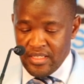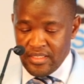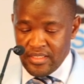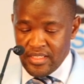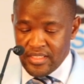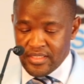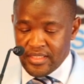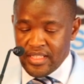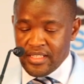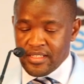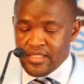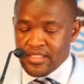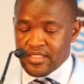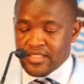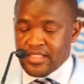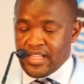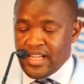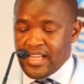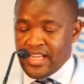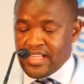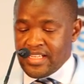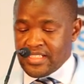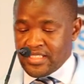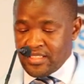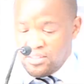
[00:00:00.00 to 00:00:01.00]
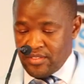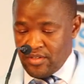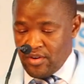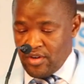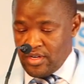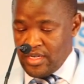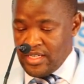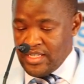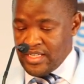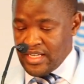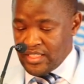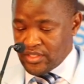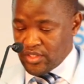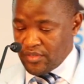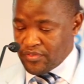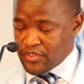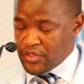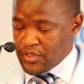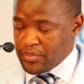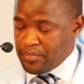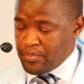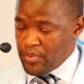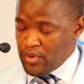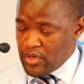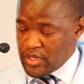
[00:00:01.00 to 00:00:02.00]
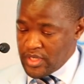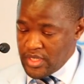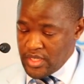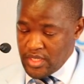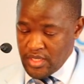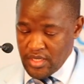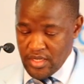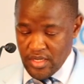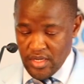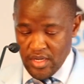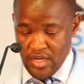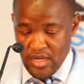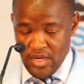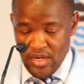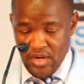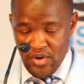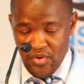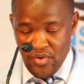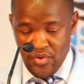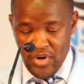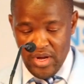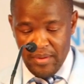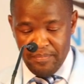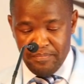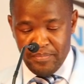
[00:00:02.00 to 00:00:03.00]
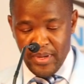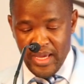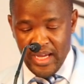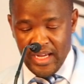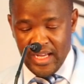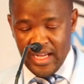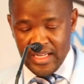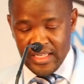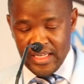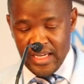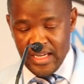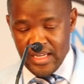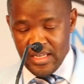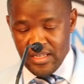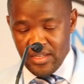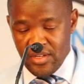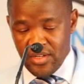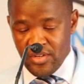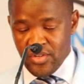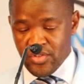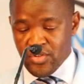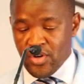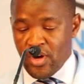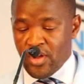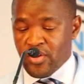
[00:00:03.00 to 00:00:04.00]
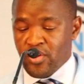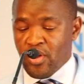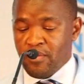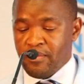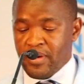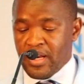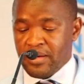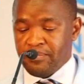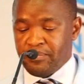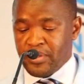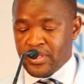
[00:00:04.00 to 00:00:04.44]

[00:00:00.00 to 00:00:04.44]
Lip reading: Distinguished leaders of sport, we are back again into our normal